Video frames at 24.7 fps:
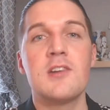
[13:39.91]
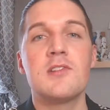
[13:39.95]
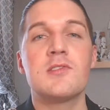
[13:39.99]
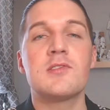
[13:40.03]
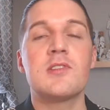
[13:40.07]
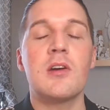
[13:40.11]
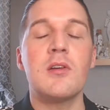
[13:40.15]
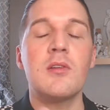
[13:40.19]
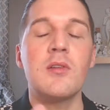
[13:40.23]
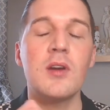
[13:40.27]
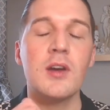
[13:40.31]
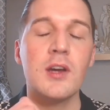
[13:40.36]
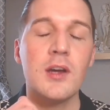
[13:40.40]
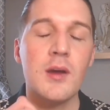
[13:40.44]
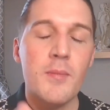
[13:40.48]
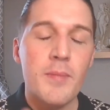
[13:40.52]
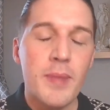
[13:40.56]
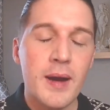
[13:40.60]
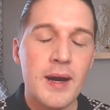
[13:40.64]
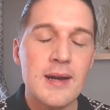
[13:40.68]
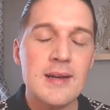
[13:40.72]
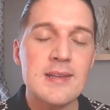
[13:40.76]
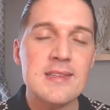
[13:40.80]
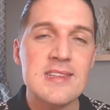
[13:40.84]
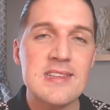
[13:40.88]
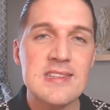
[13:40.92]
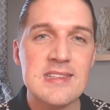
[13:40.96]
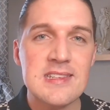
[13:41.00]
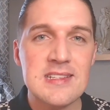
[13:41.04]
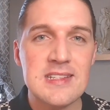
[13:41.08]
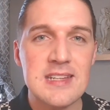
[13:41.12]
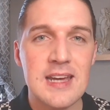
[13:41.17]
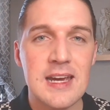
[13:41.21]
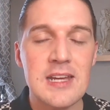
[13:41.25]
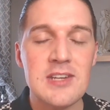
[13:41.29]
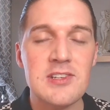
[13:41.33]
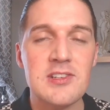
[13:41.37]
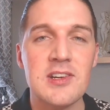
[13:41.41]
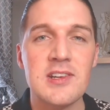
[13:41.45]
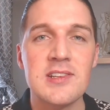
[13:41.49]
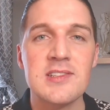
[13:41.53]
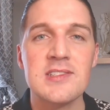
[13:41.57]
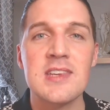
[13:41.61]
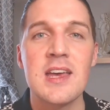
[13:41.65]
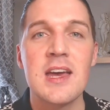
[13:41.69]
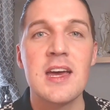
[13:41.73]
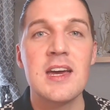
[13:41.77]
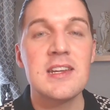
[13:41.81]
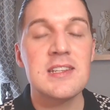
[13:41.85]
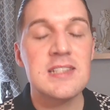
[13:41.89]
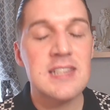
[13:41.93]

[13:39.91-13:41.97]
So comparisons are dangerous.